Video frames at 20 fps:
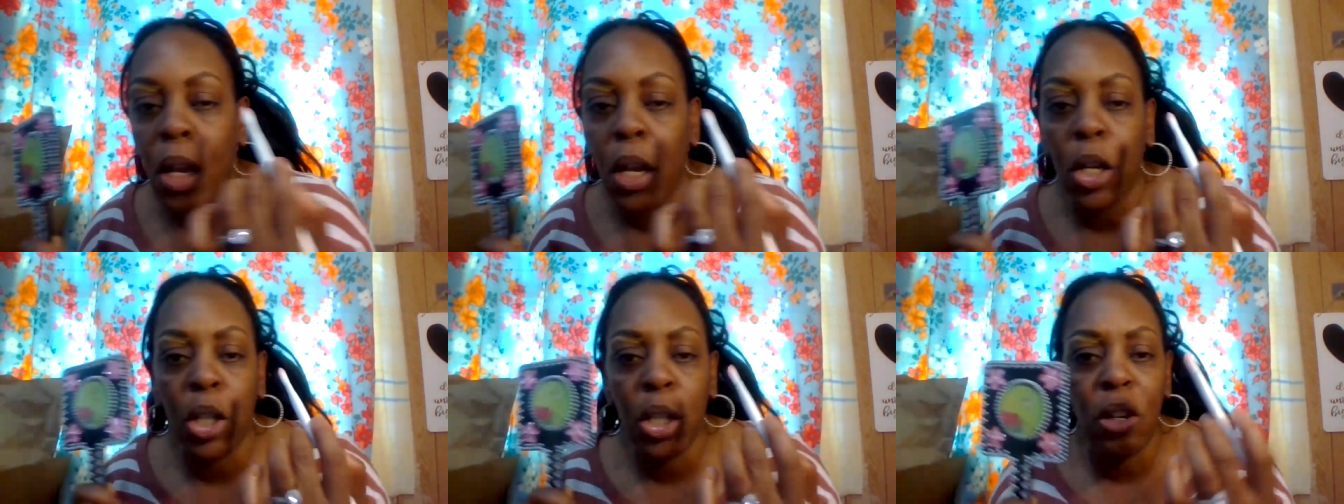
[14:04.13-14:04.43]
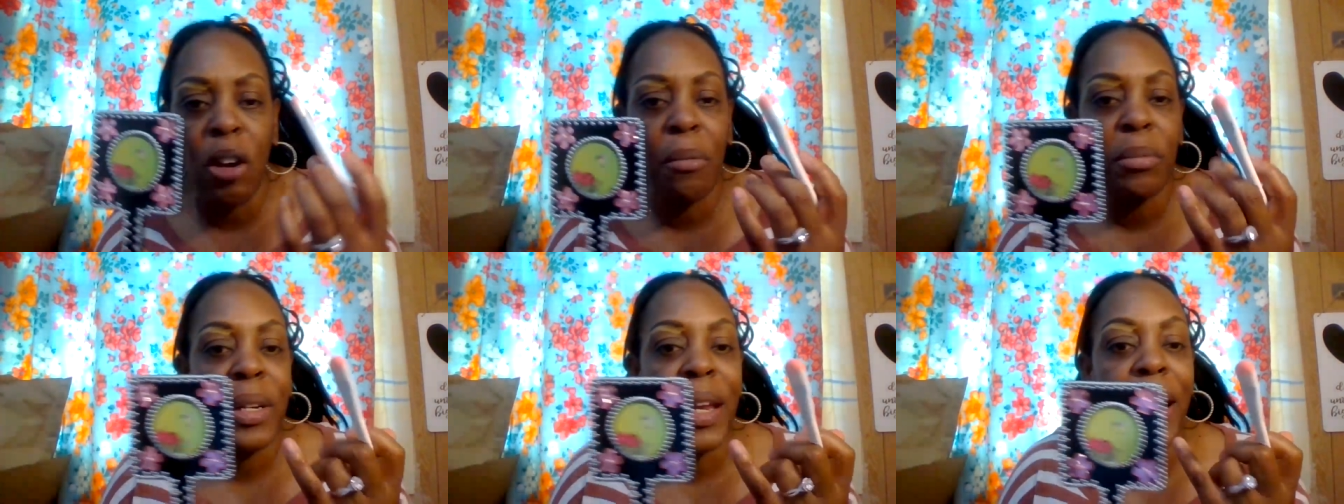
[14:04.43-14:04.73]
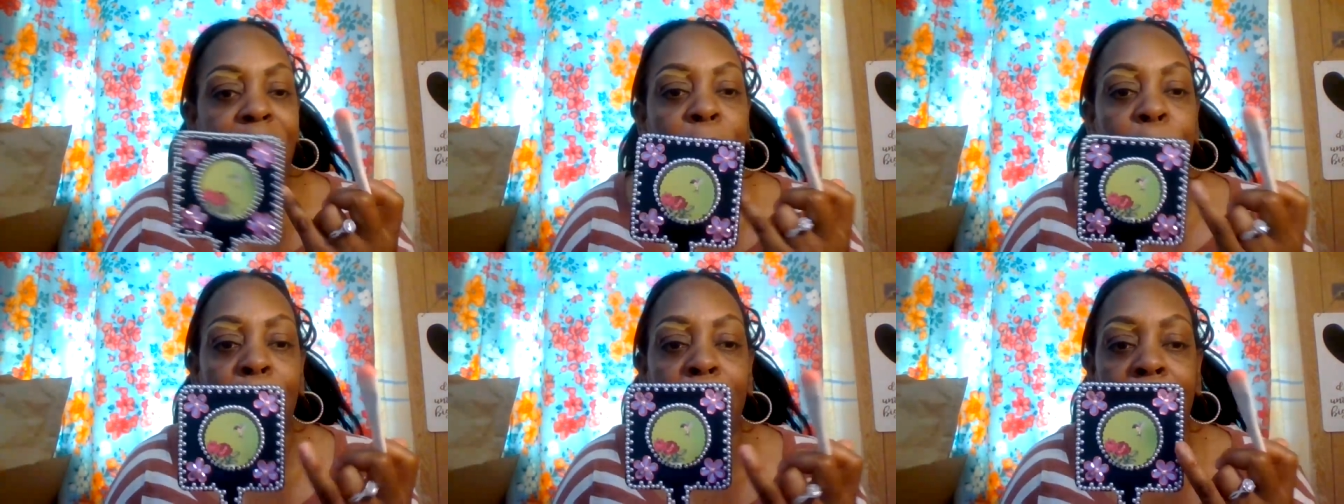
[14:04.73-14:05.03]
so I'm
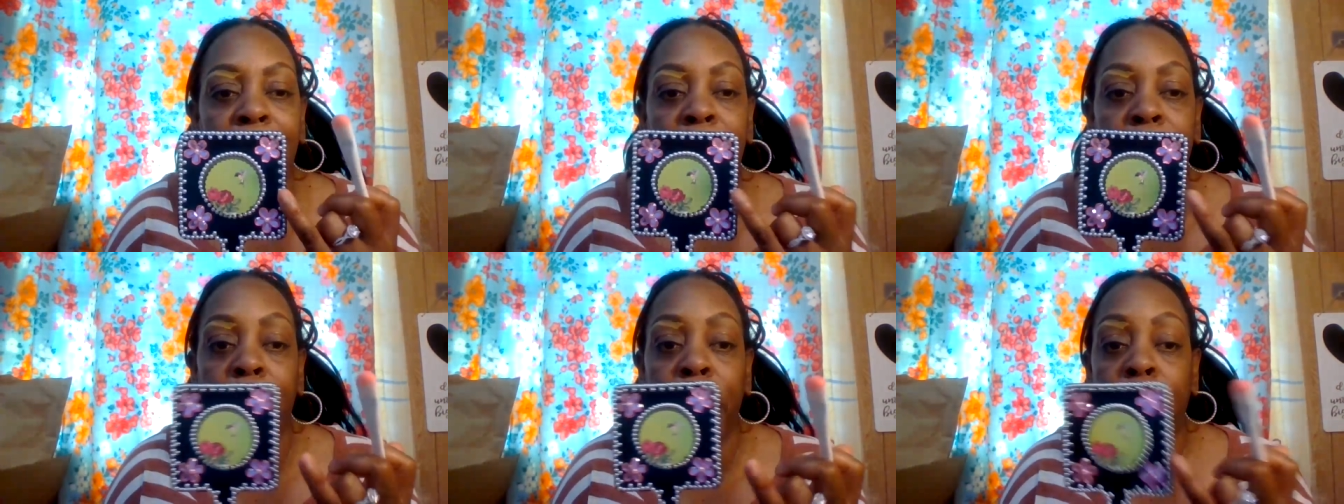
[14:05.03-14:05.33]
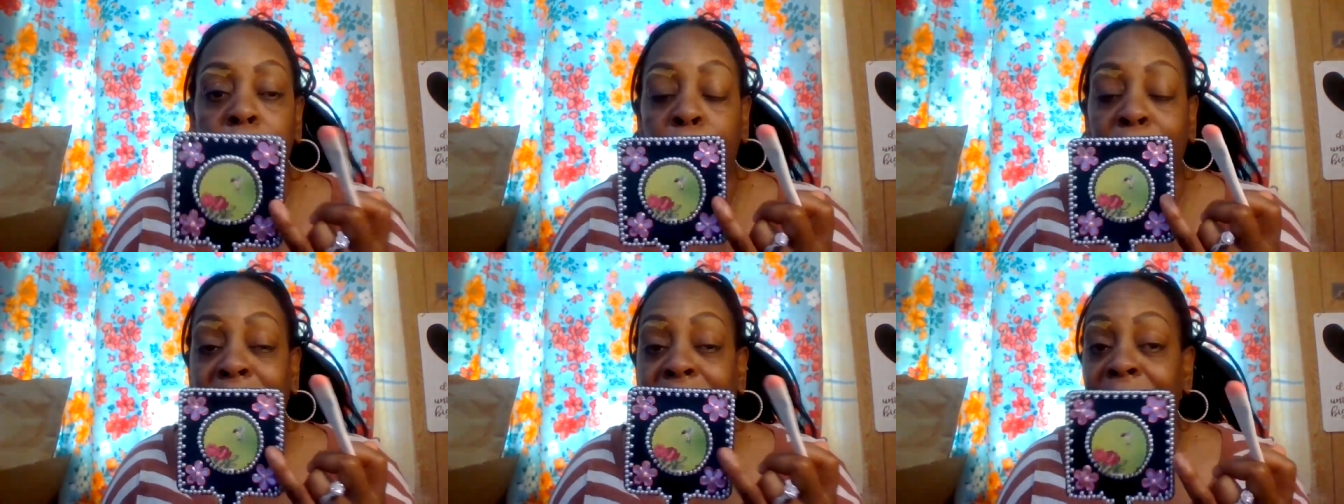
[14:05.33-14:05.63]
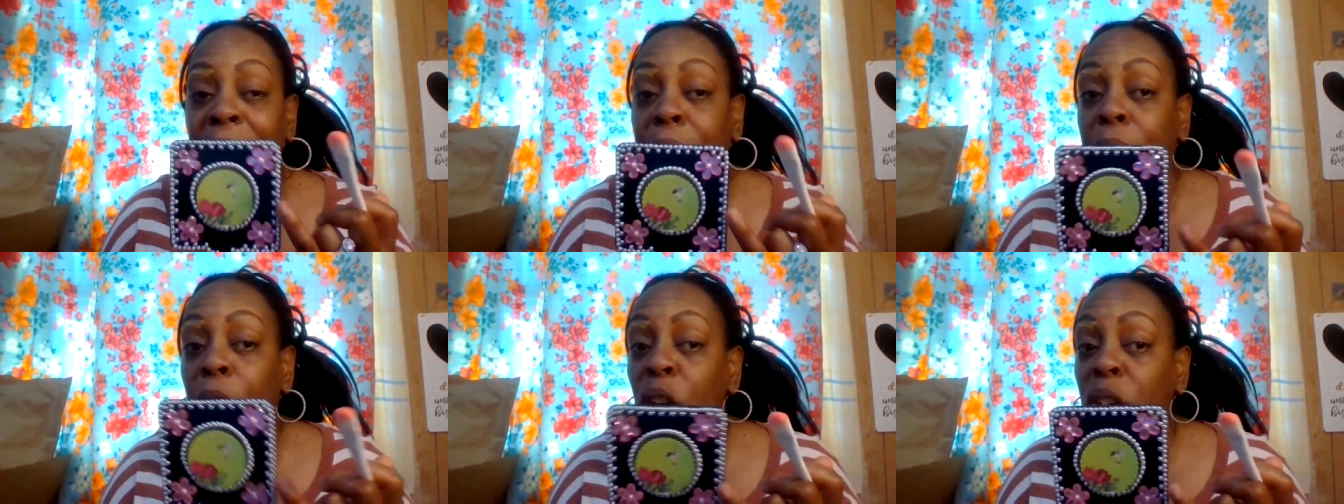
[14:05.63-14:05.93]
taking my my
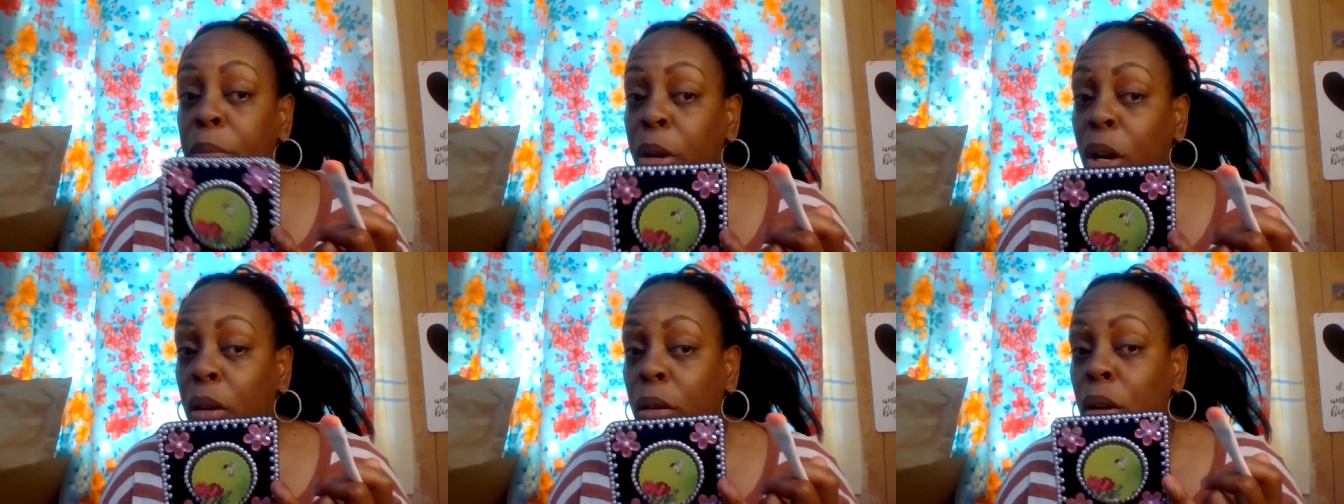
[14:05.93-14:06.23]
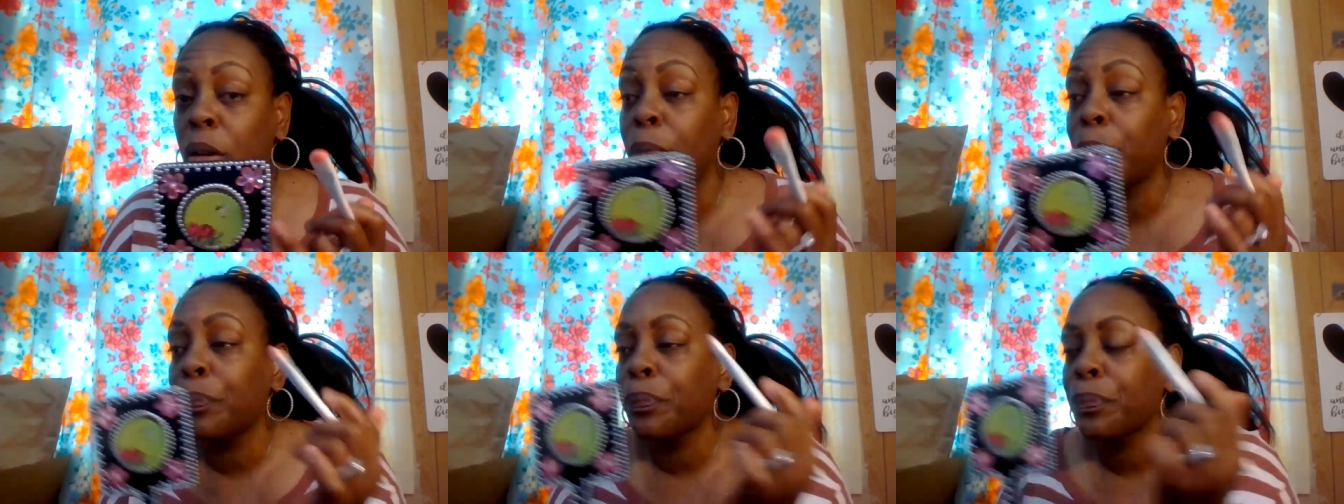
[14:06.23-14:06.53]
handheld mirror